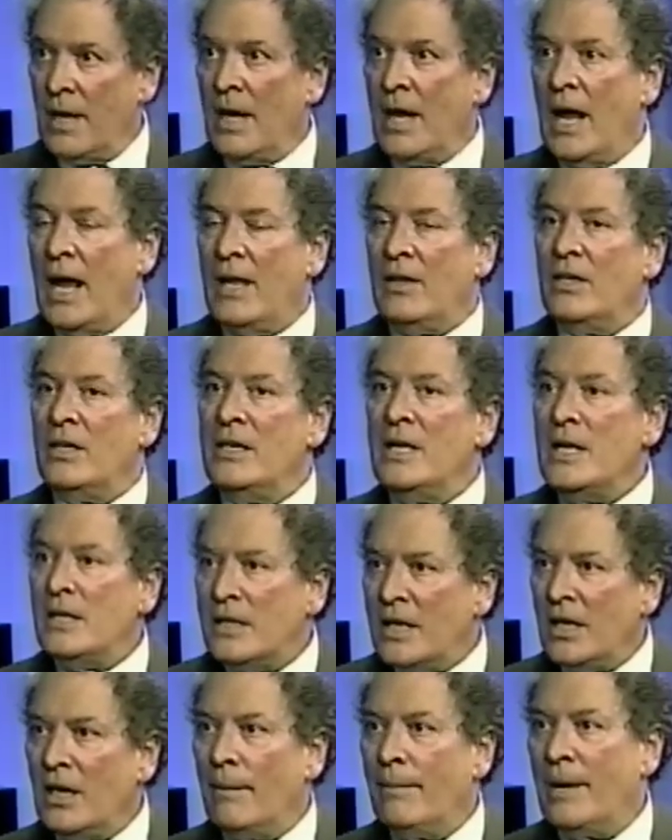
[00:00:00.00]
And the neat
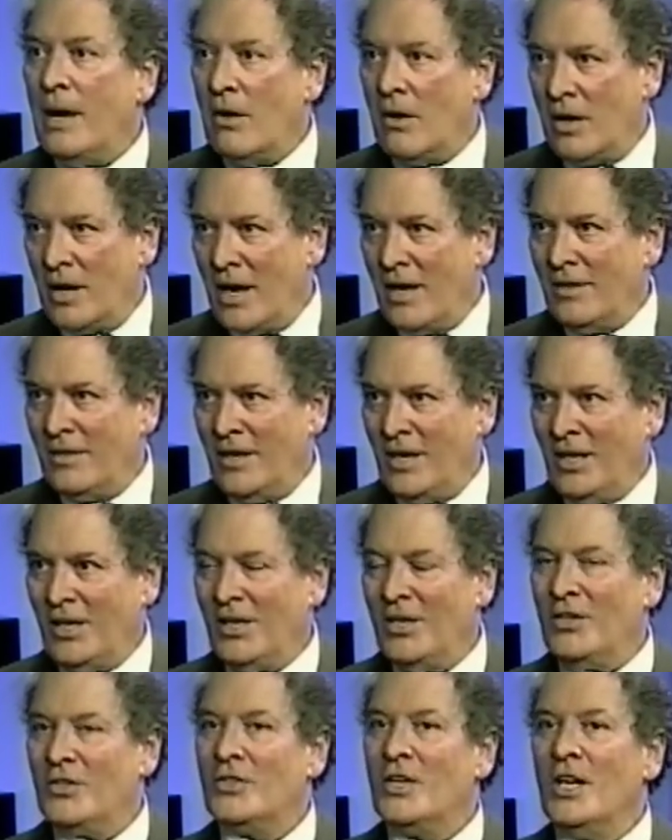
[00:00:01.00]
thing about it, I think,
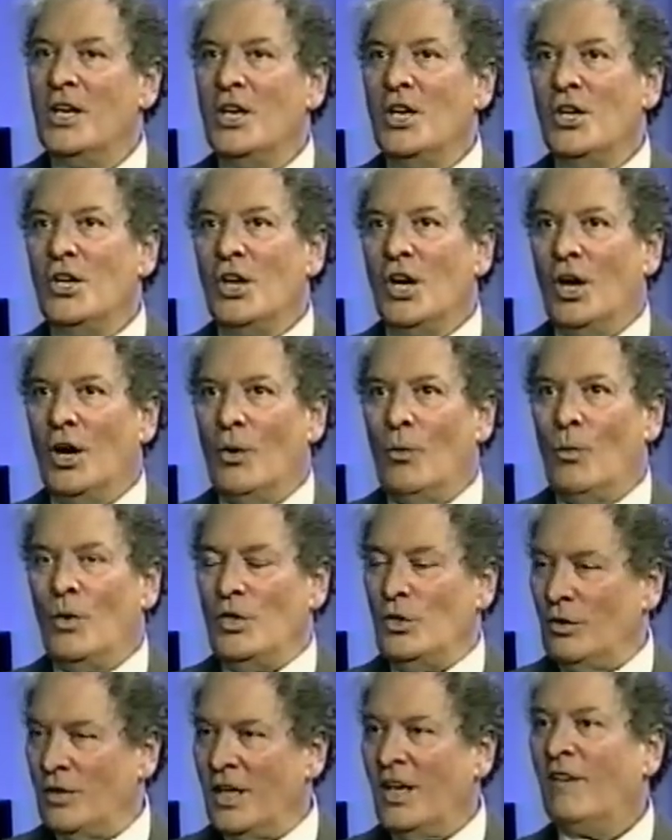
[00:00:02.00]
is Uh,
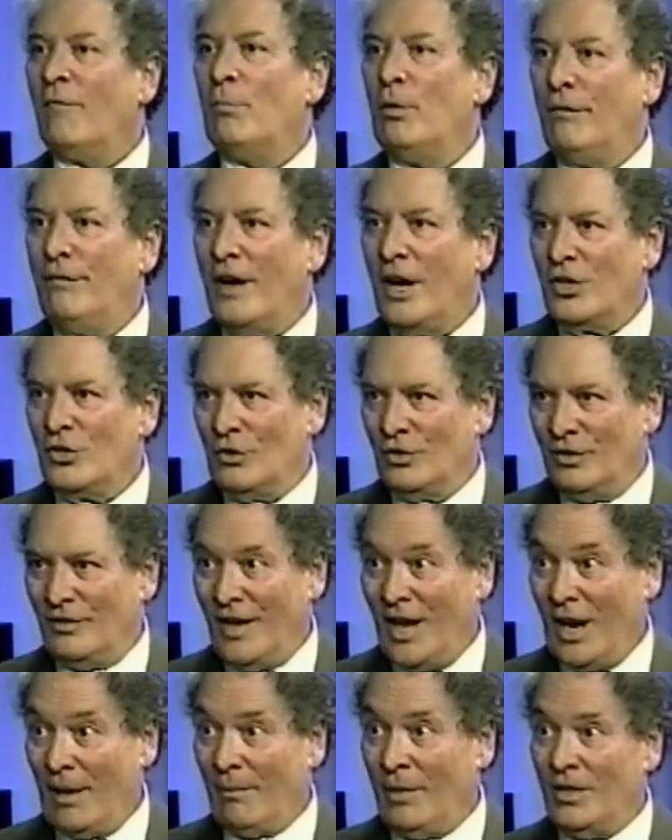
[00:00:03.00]
when you think of professional
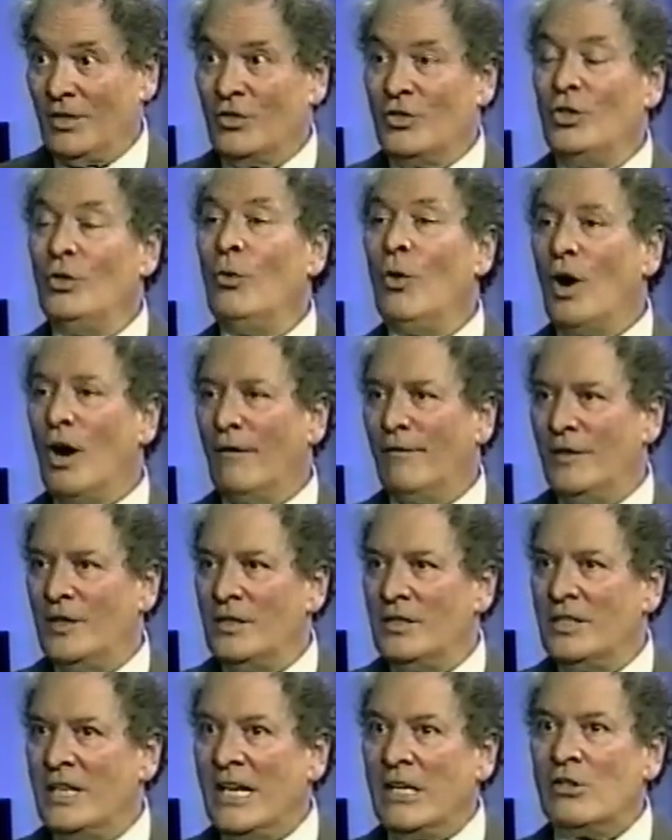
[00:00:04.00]
development, too
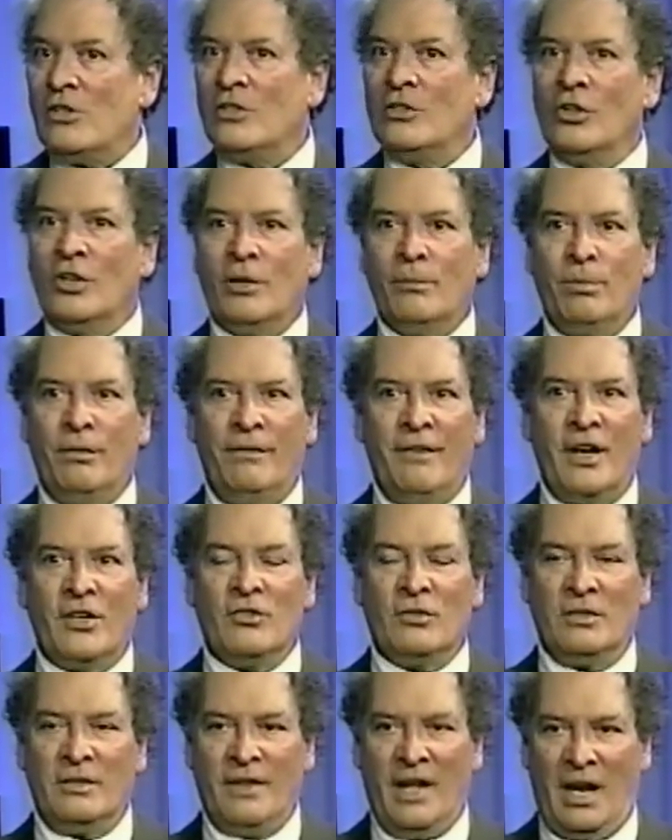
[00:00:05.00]
often teachers look at
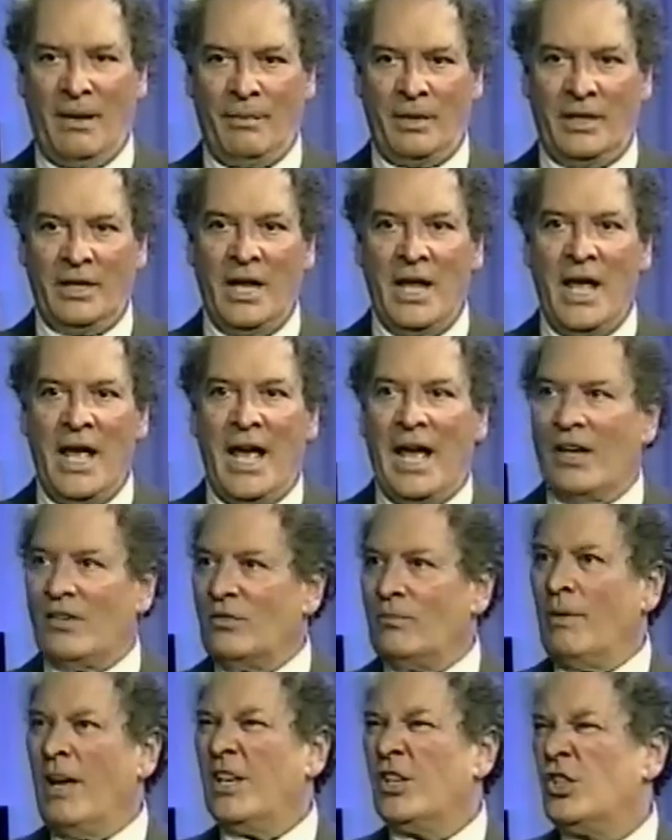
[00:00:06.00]
professional development
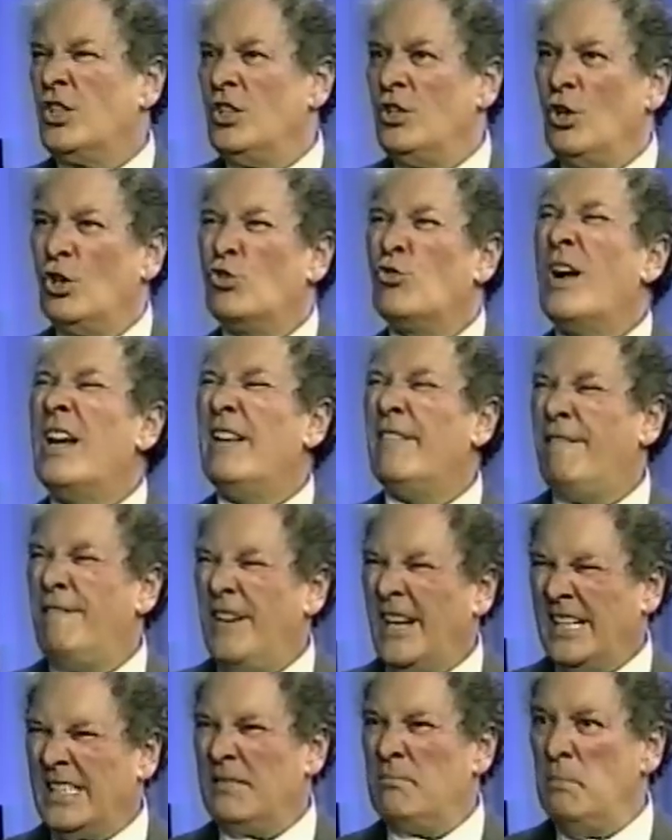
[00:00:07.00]
as, as you're trying to
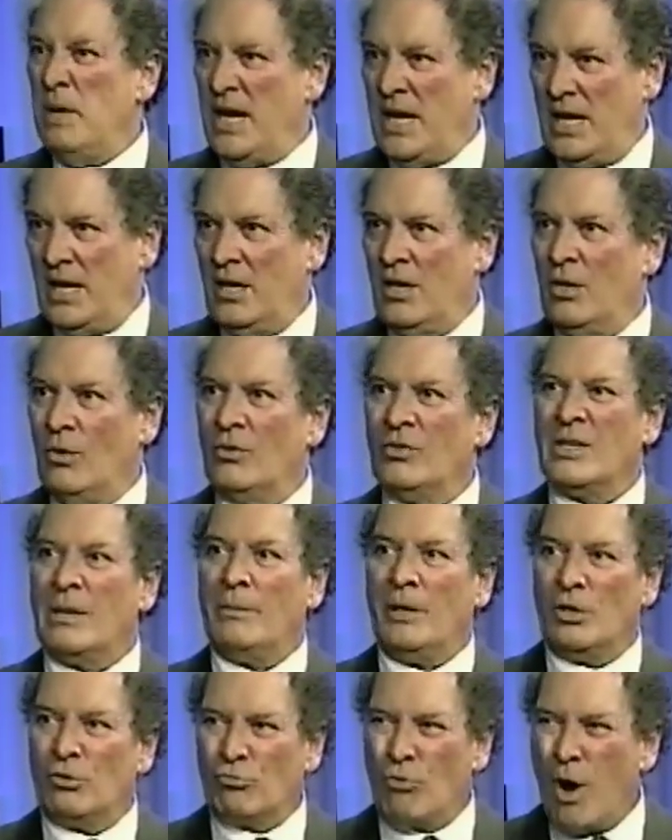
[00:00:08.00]
fix me, you know,
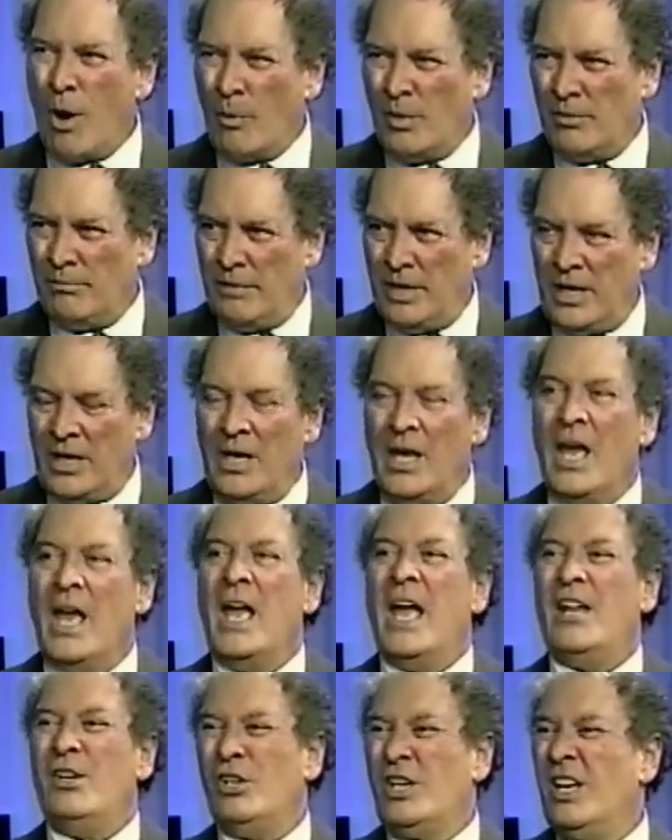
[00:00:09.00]
something's mm-hmm. wrong with me,
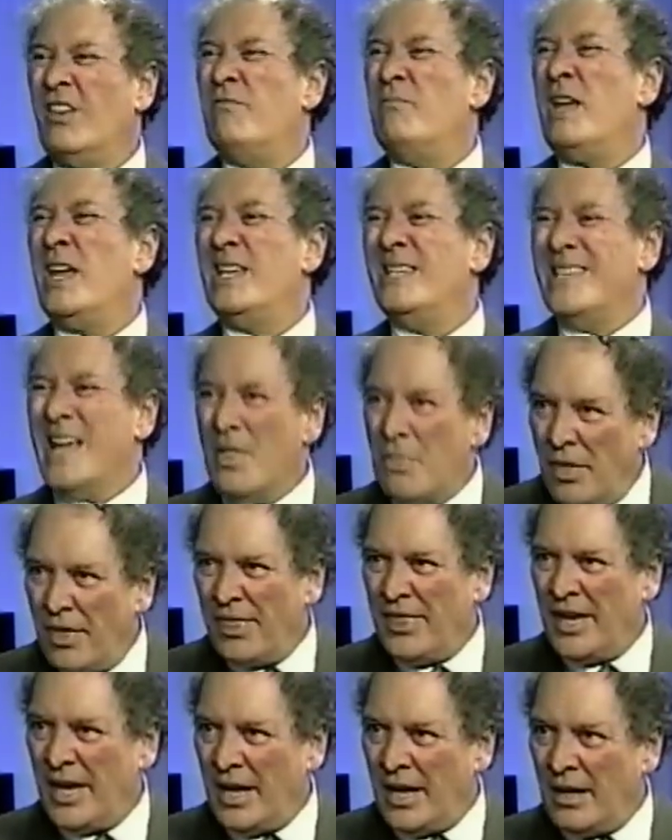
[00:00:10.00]
and you give me another
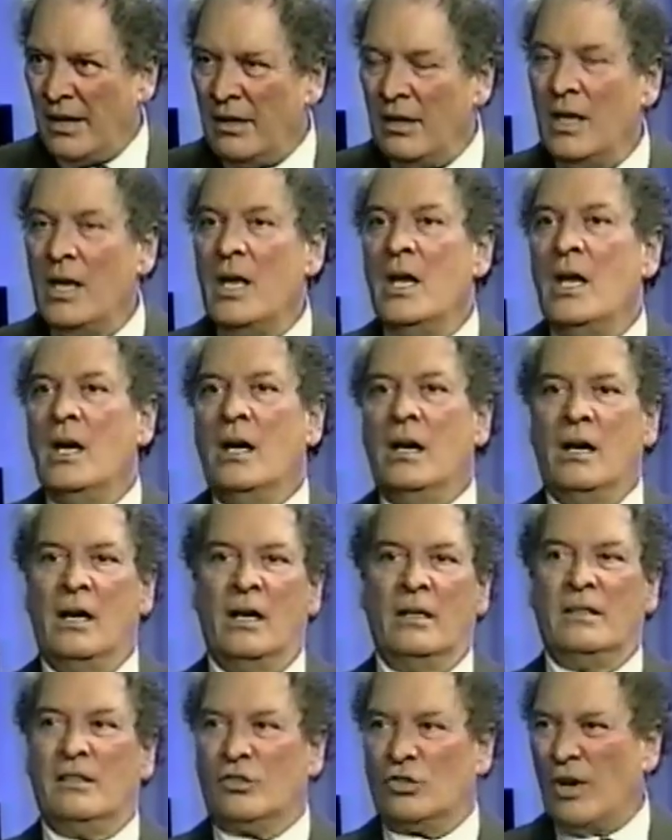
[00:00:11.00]
thing
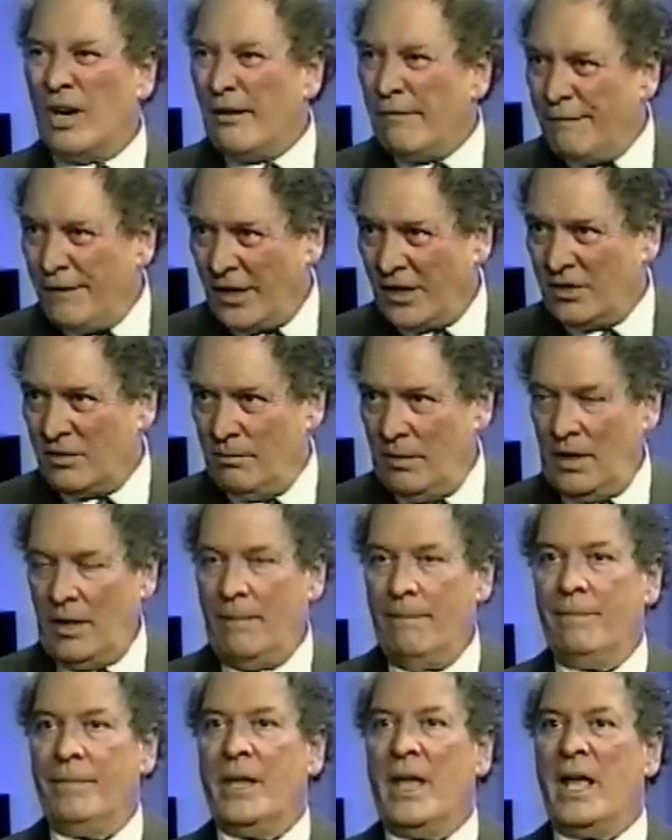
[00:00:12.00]
uh, to try to fix
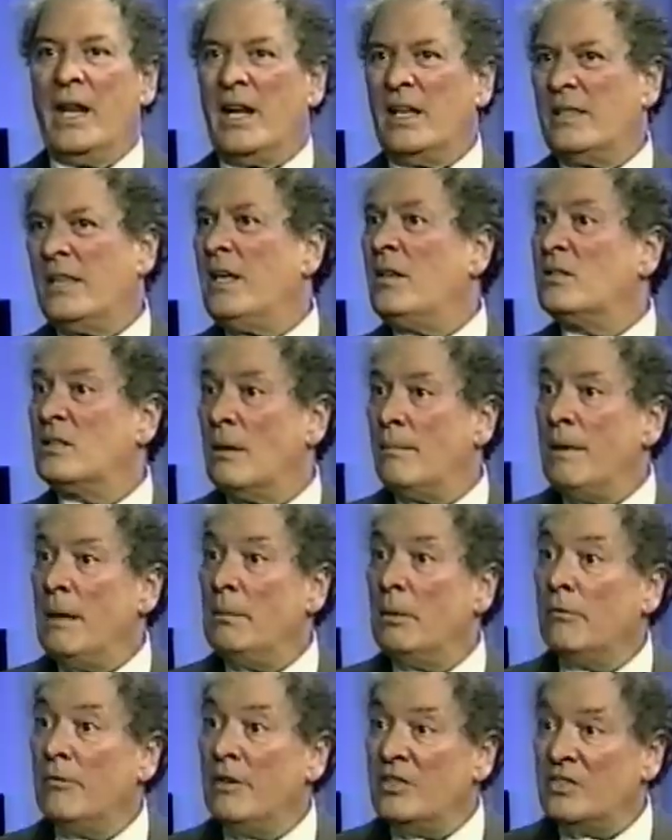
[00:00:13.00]
me. And I think some
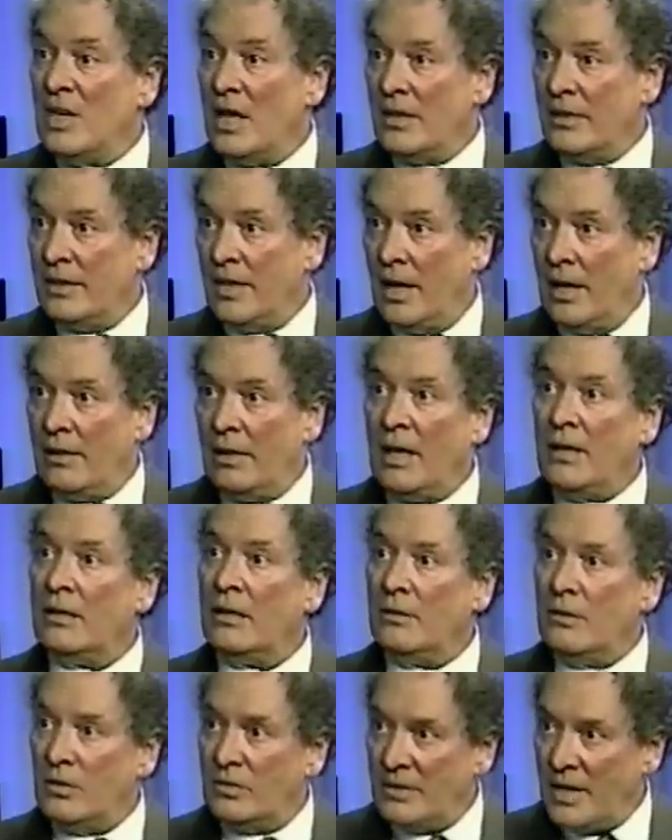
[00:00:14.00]
people resent that, and
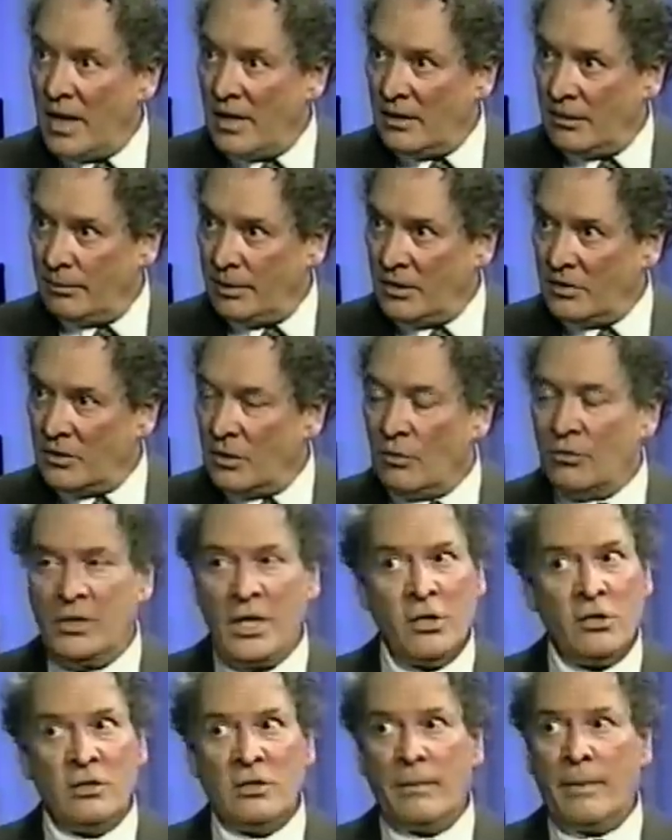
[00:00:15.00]
understandably so.
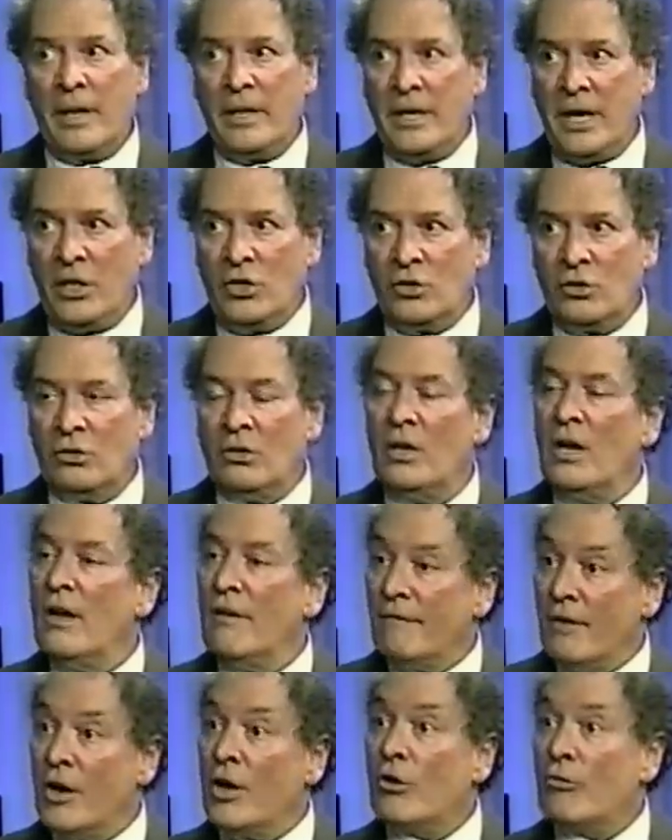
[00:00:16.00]
Teachers are by nature
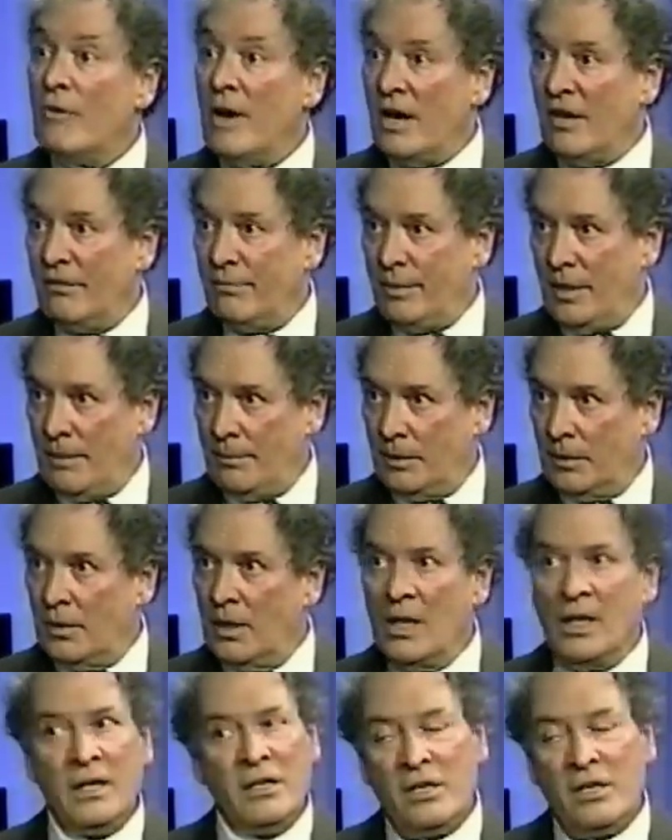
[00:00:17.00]
very creative people.